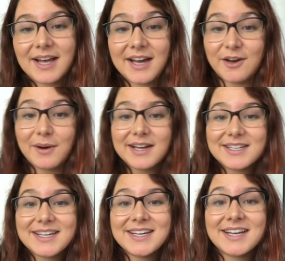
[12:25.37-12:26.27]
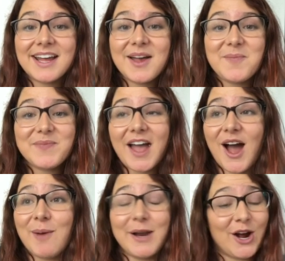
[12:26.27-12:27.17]
I know I did,
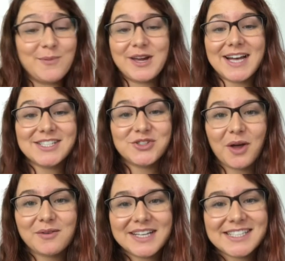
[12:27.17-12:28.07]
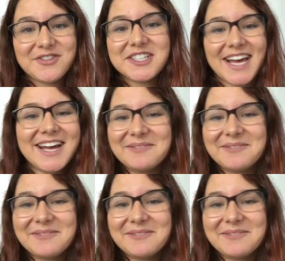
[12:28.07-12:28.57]
and I hope you guys enjoy the rest of your day.